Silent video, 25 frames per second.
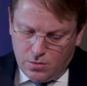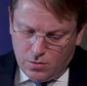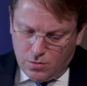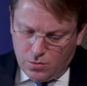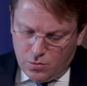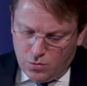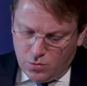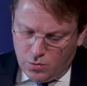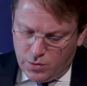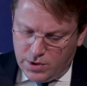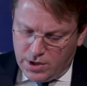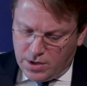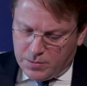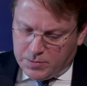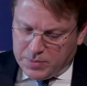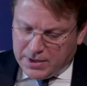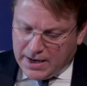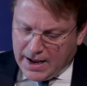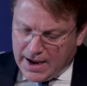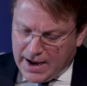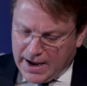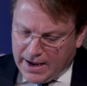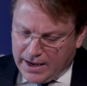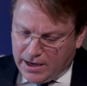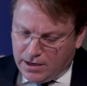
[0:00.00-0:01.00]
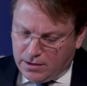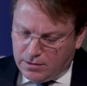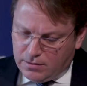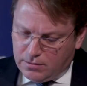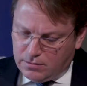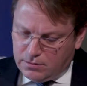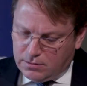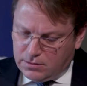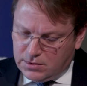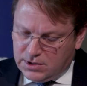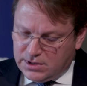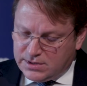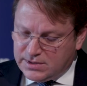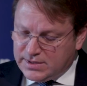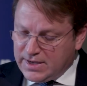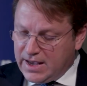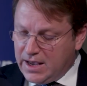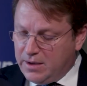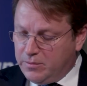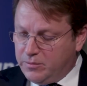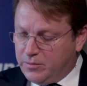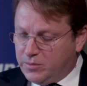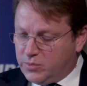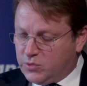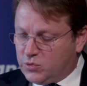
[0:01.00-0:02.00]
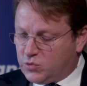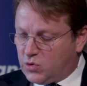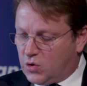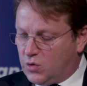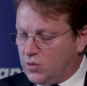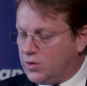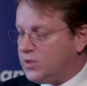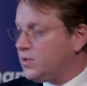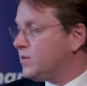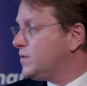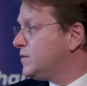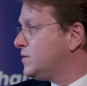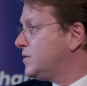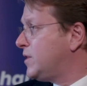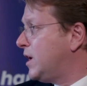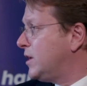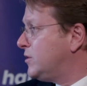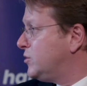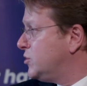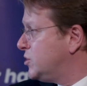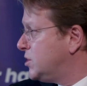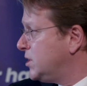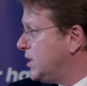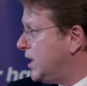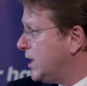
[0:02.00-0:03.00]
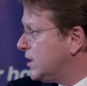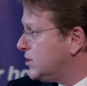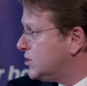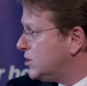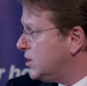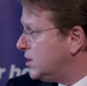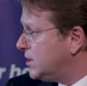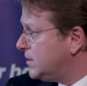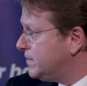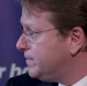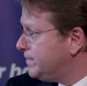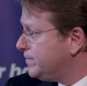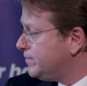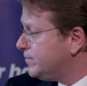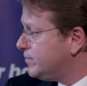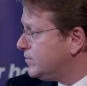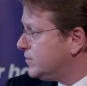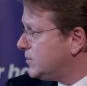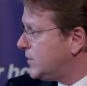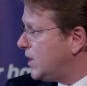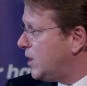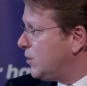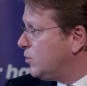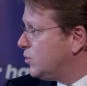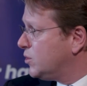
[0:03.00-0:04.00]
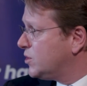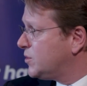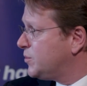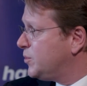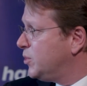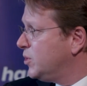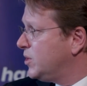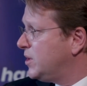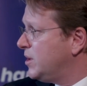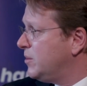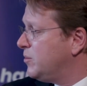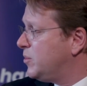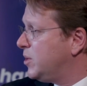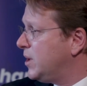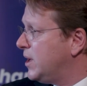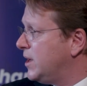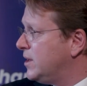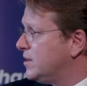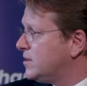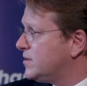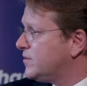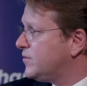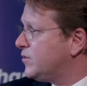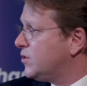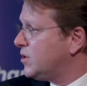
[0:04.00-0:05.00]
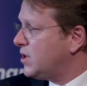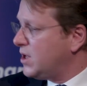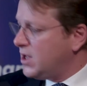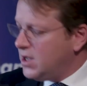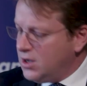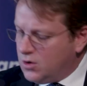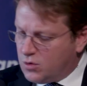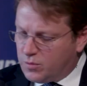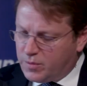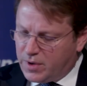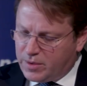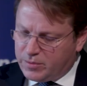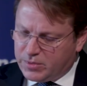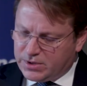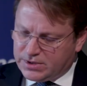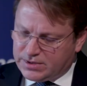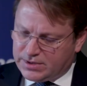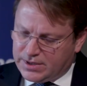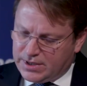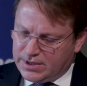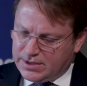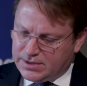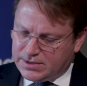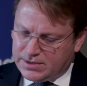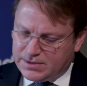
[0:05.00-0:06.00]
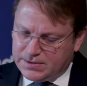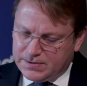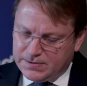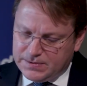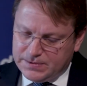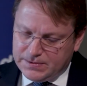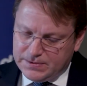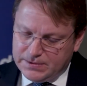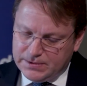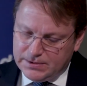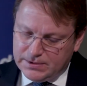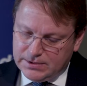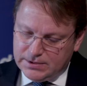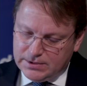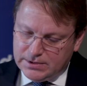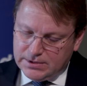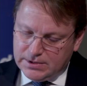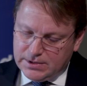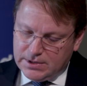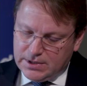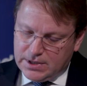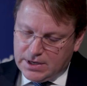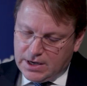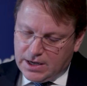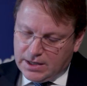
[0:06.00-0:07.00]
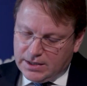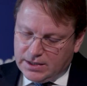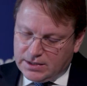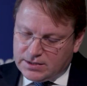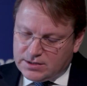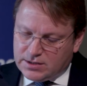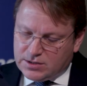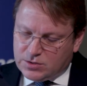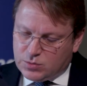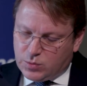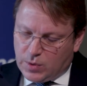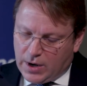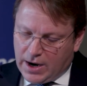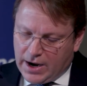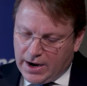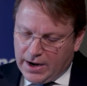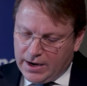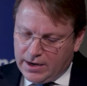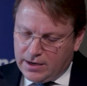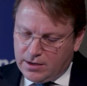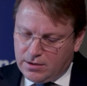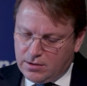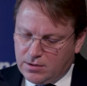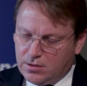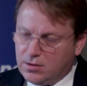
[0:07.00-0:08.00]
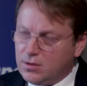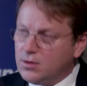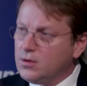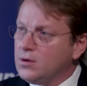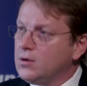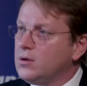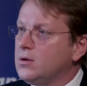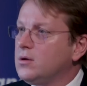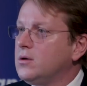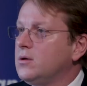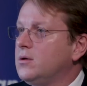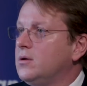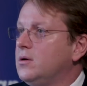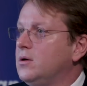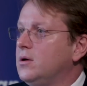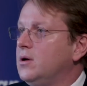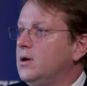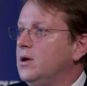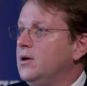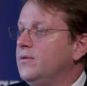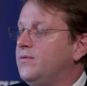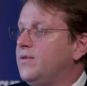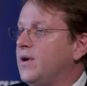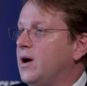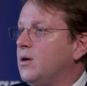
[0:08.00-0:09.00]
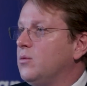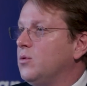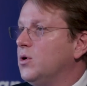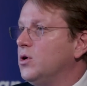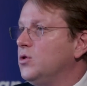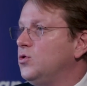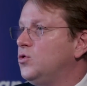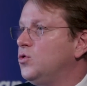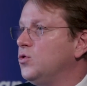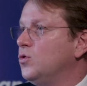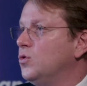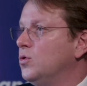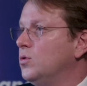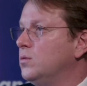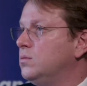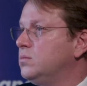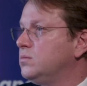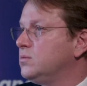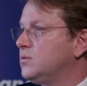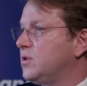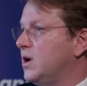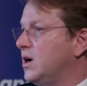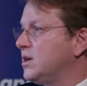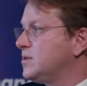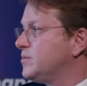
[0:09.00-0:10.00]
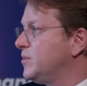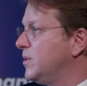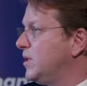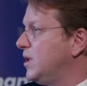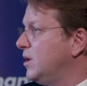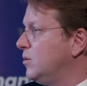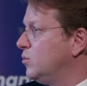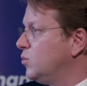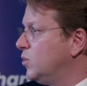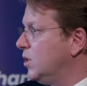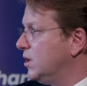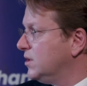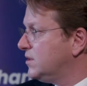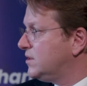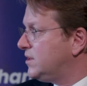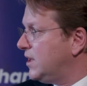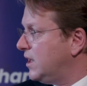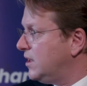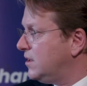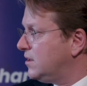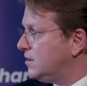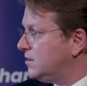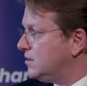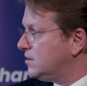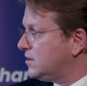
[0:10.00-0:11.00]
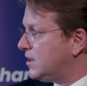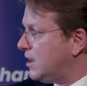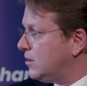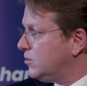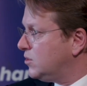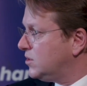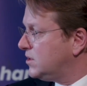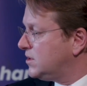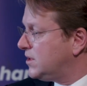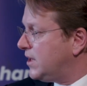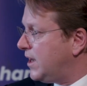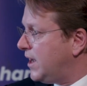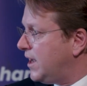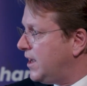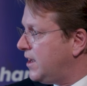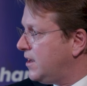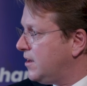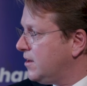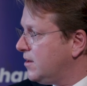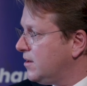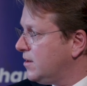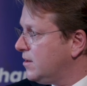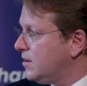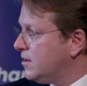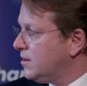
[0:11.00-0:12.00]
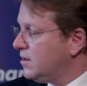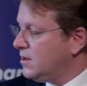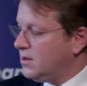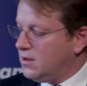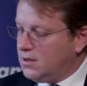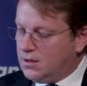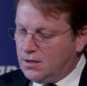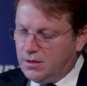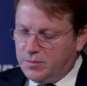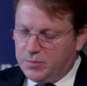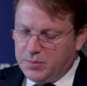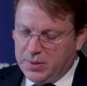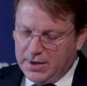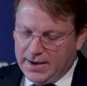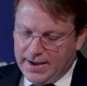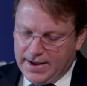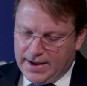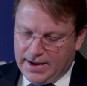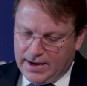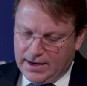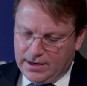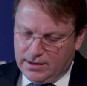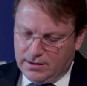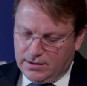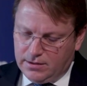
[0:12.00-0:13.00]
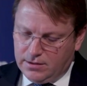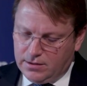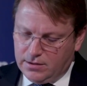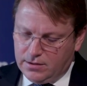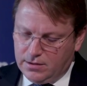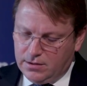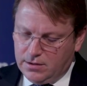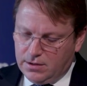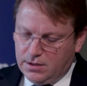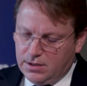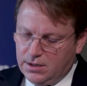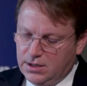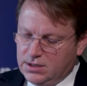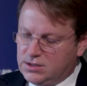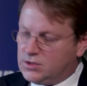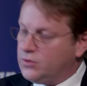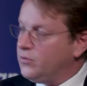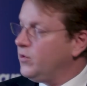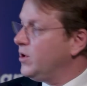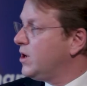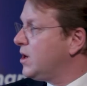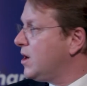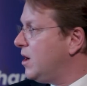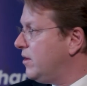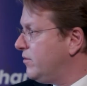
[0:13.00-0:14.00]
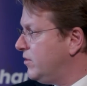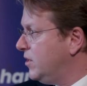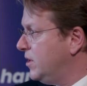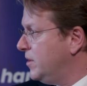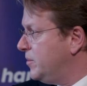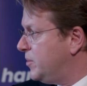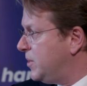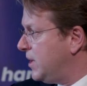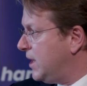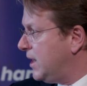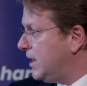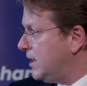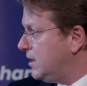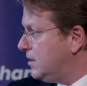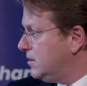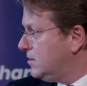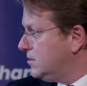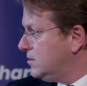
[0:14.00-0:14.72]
We apply the same growth strategy, actually, that was put in place for the EU member states. And this is why, if I want to grasp it in one sentence, I would say the plan is a recovery plan